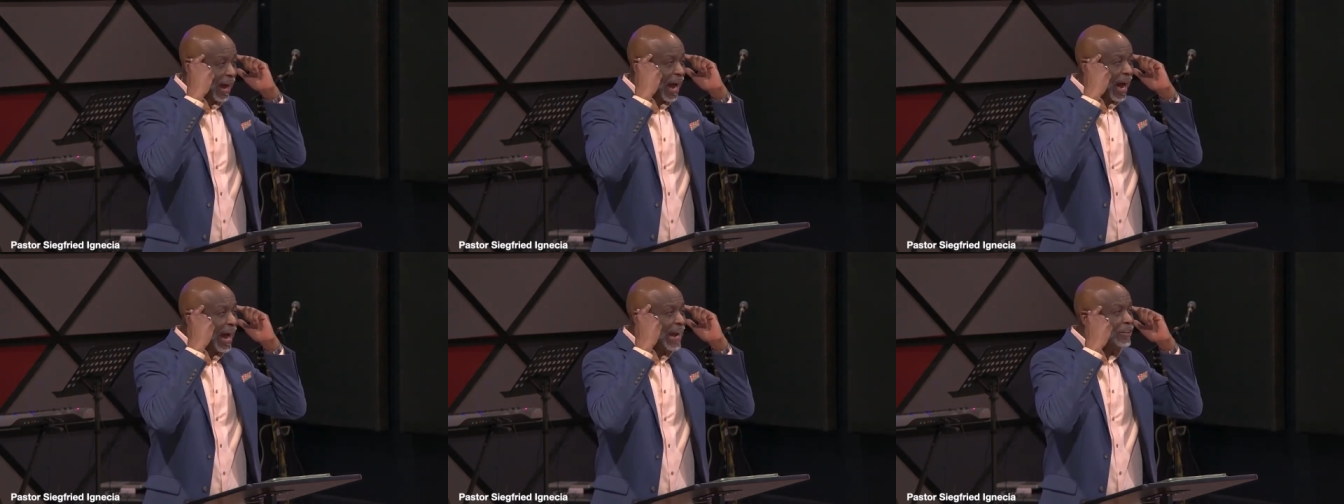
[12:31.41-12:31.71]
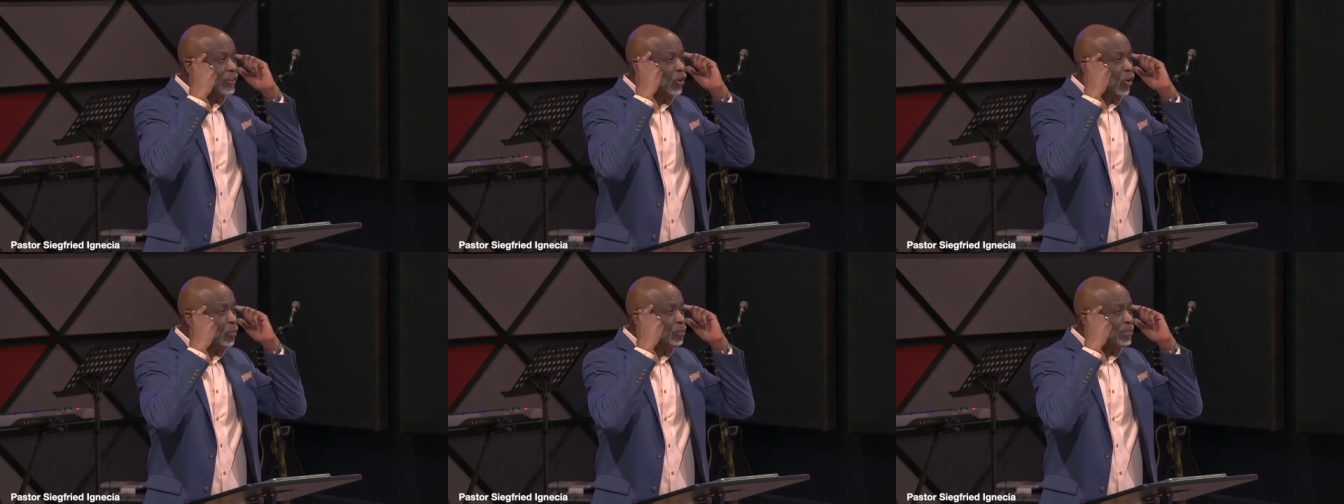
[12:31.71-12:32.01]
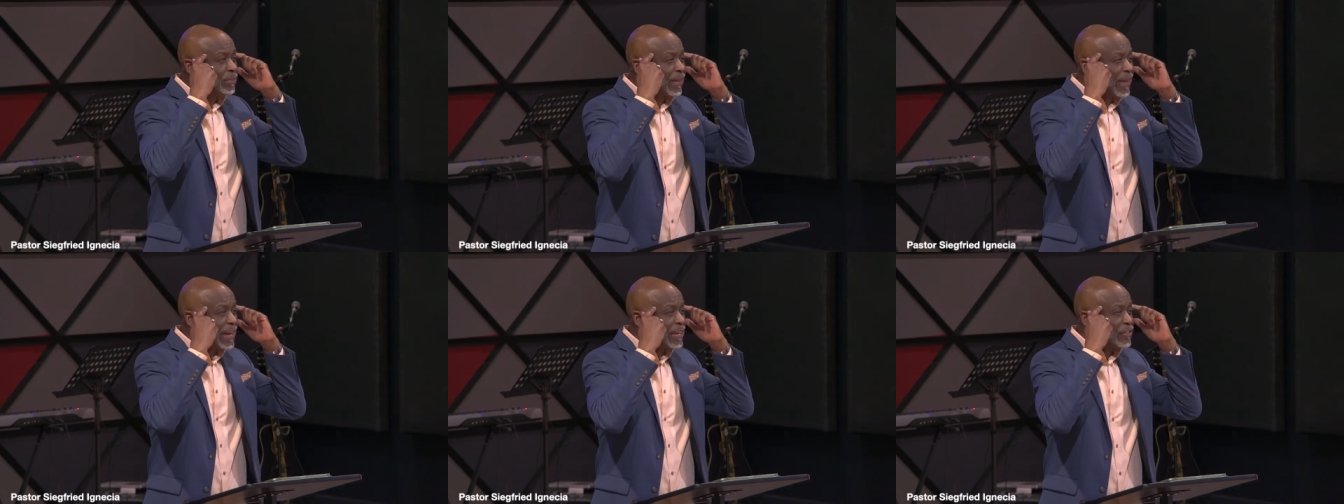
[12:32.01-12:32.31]
I
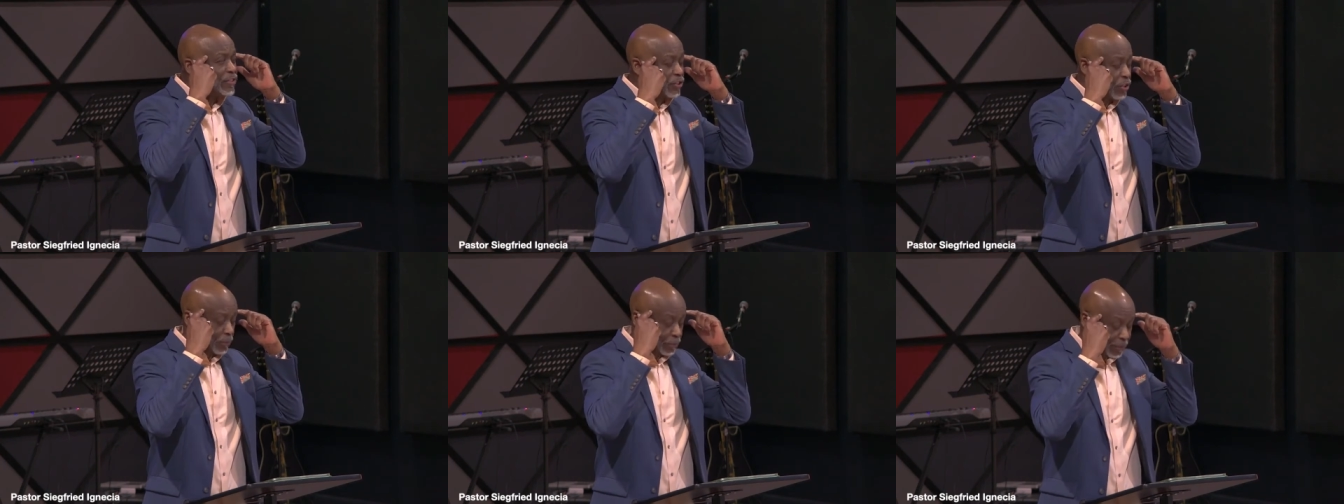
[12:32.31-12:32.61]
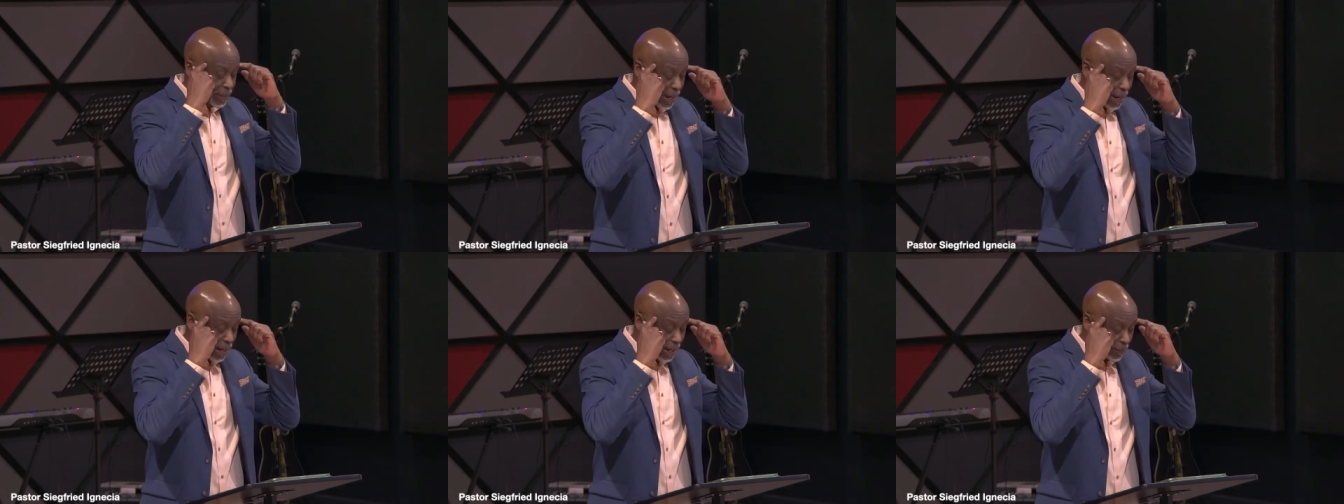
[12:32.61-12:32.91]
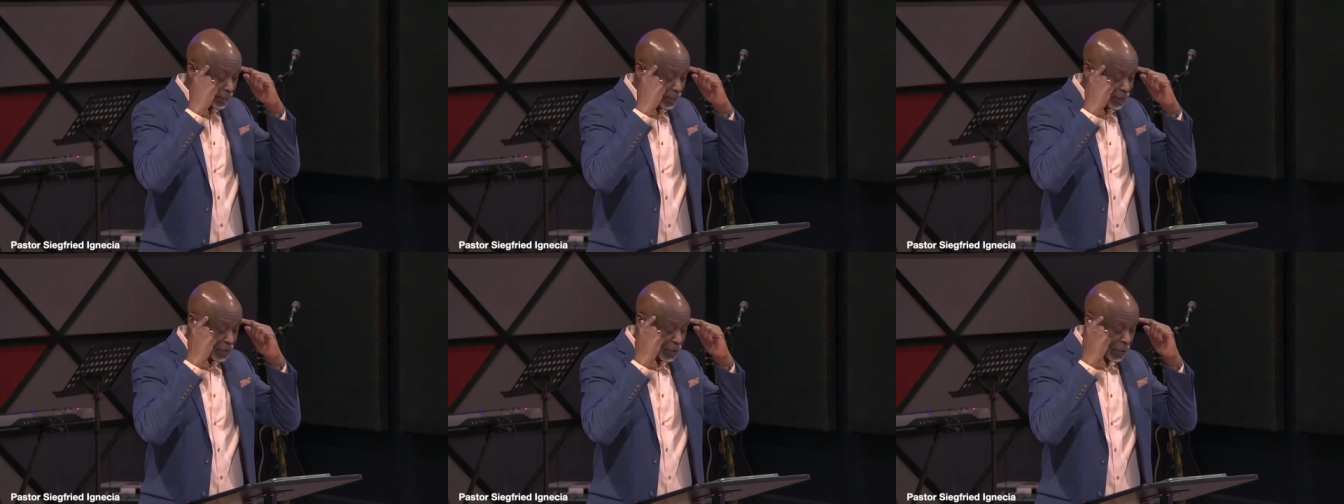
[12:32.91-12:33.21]
don't think
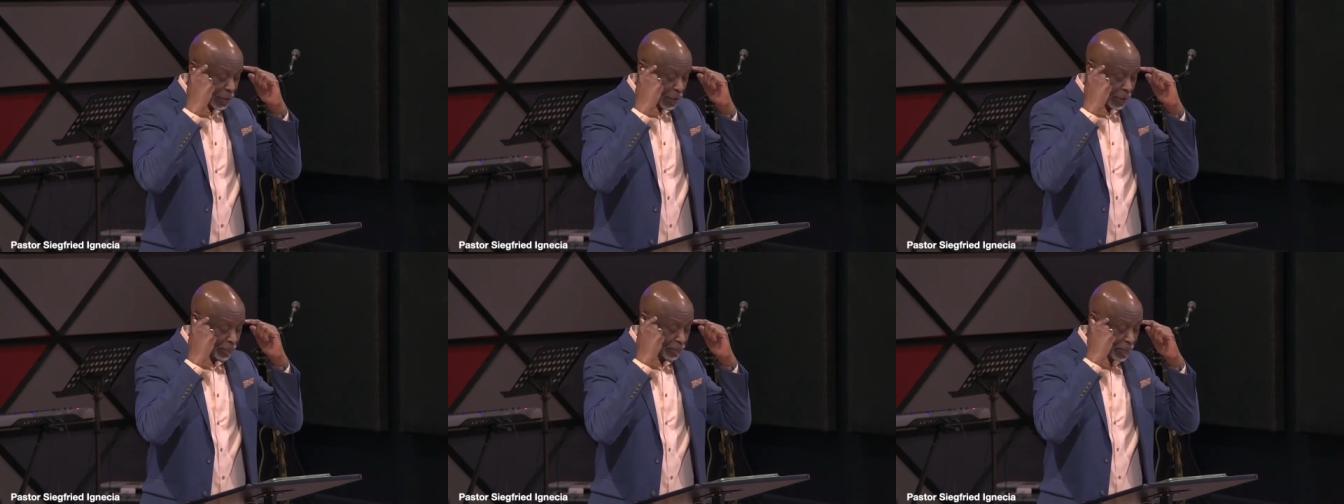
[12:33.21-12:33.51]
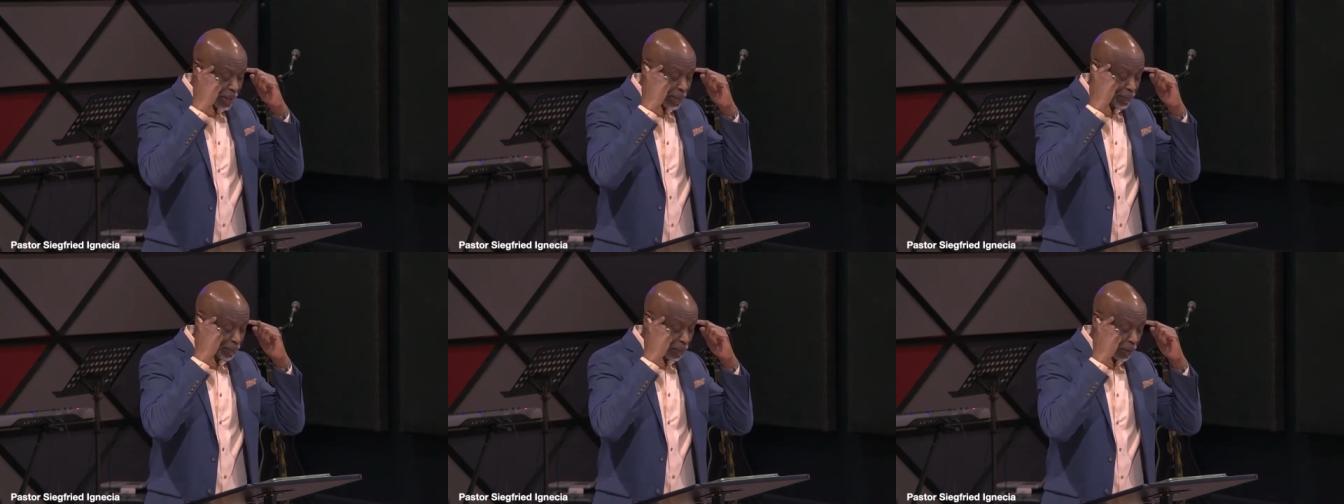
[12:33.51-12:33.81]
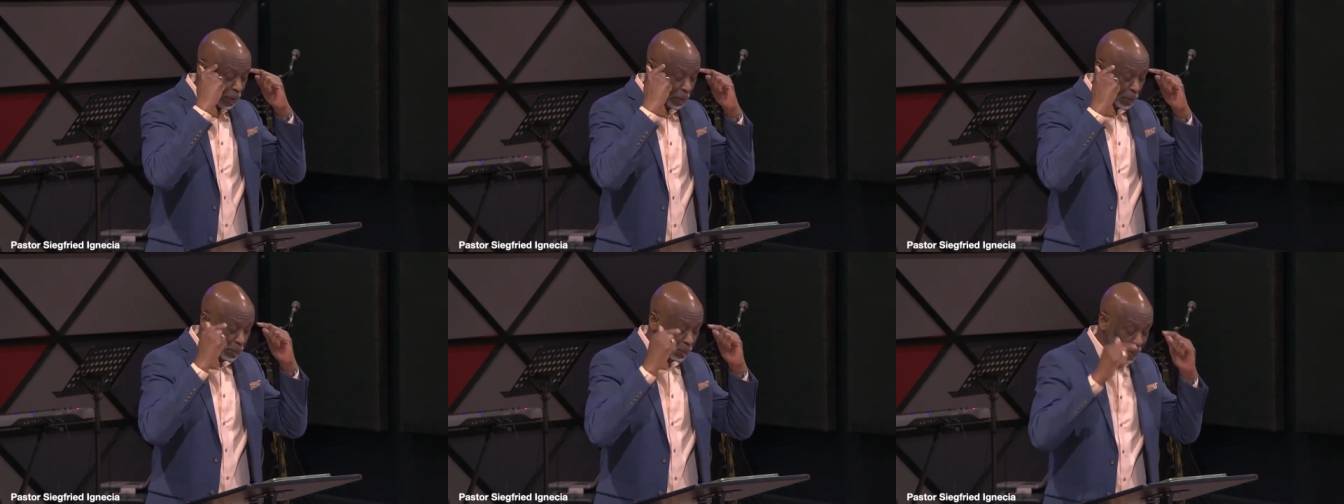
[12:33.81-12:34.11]
sometimes
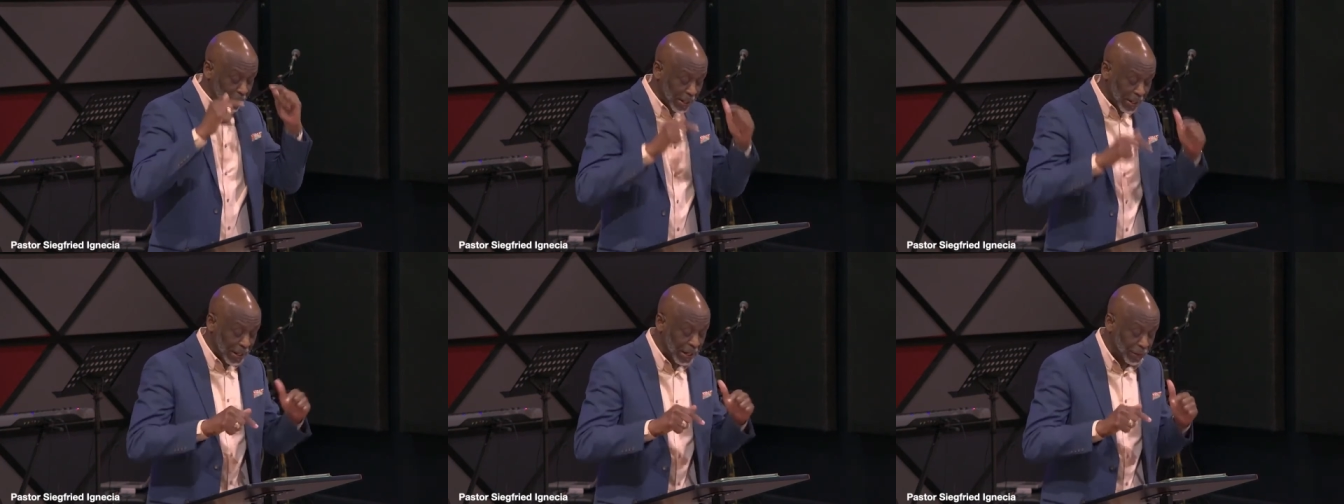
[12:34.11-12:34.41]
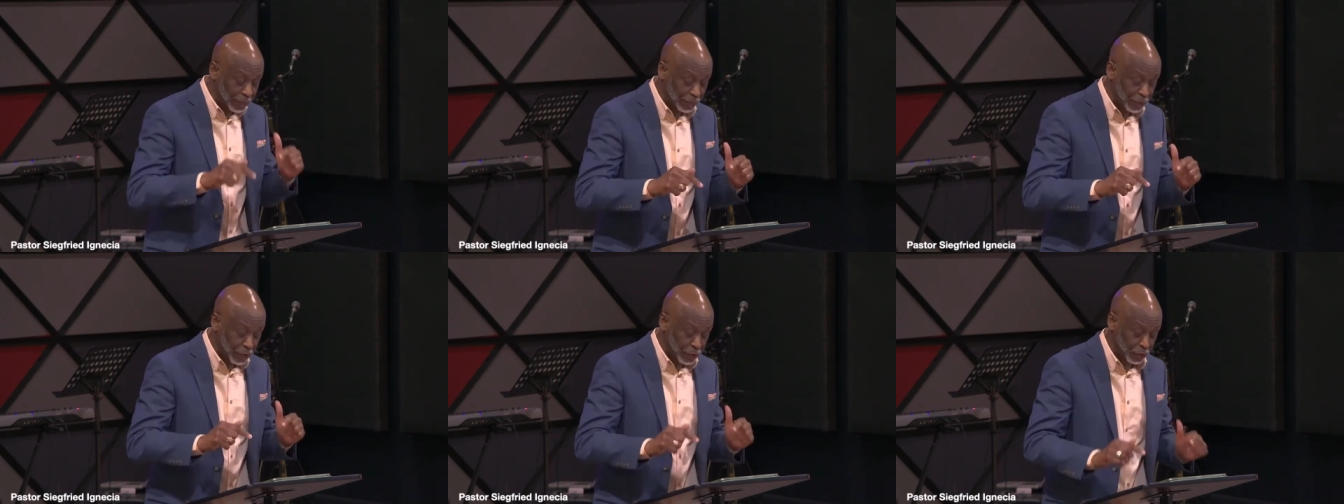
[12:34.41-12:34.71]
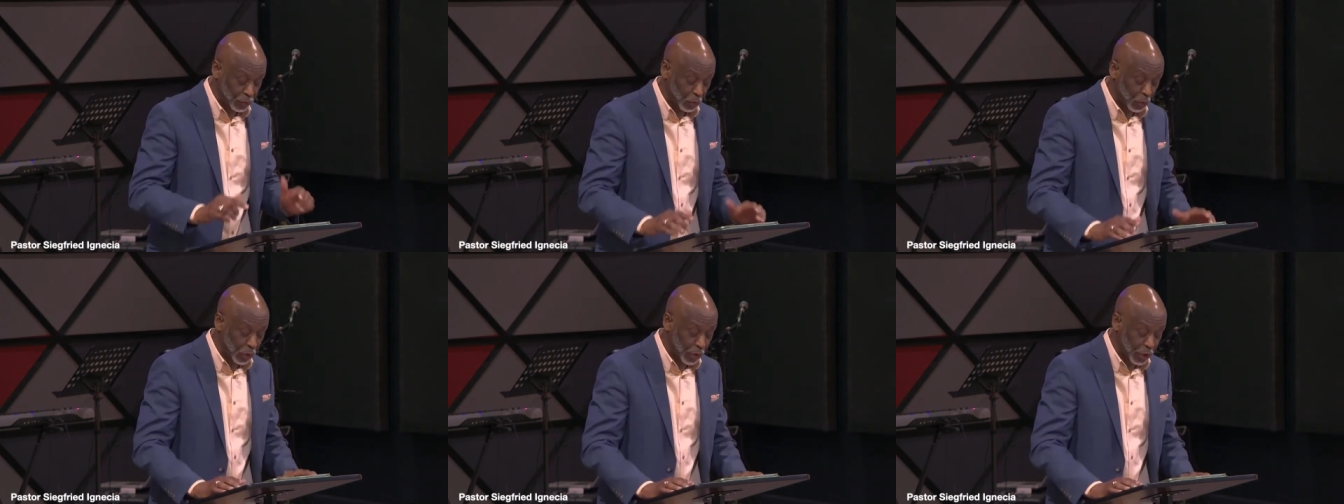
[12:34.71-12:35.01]
people believe
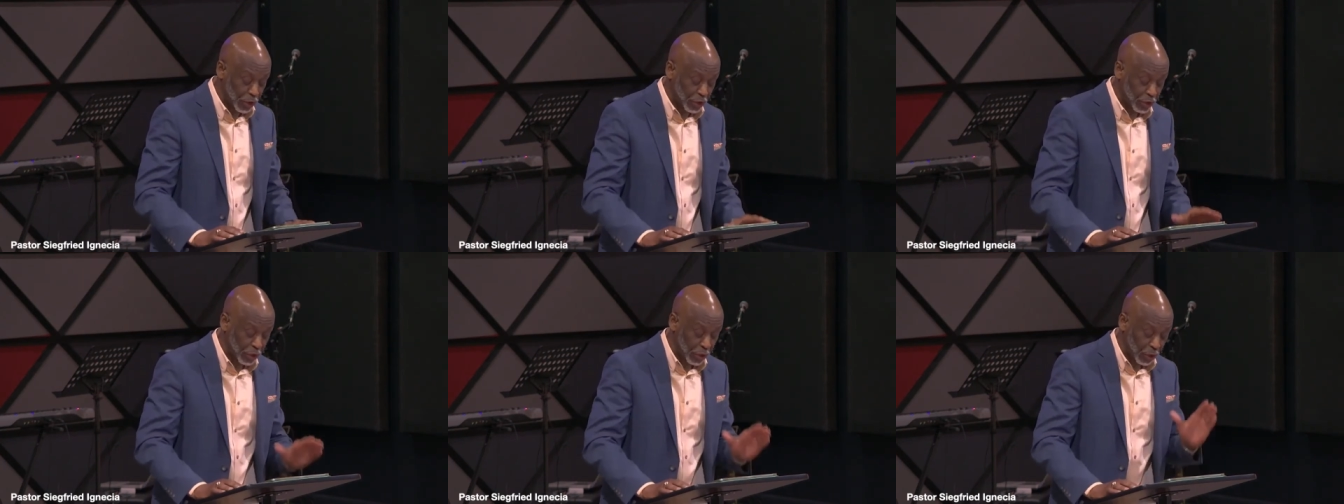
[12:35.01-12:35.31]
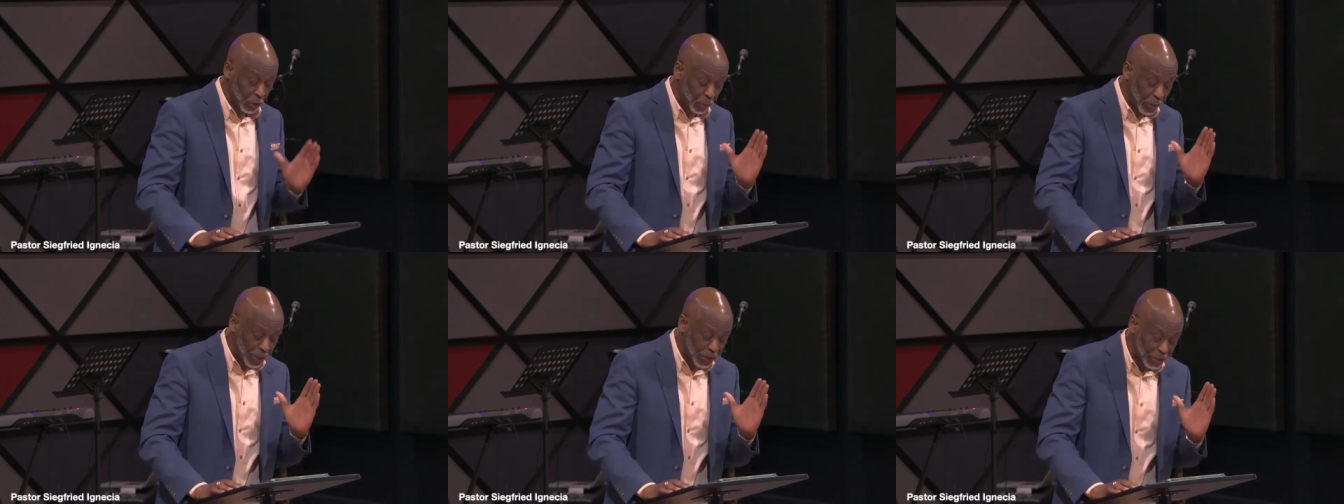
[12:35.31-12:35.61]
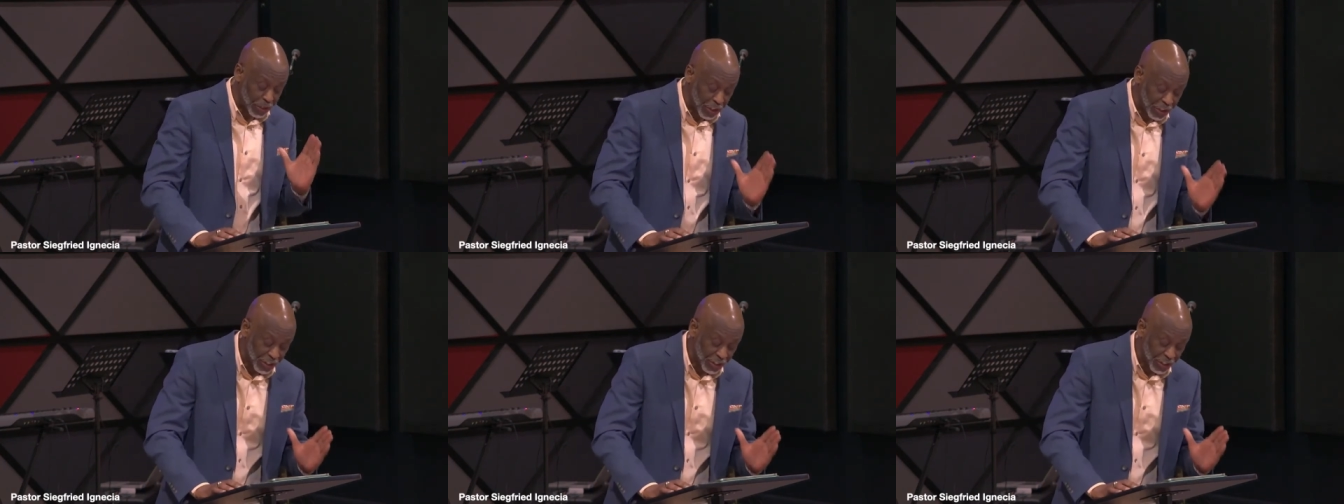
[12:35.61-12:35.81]
these words. When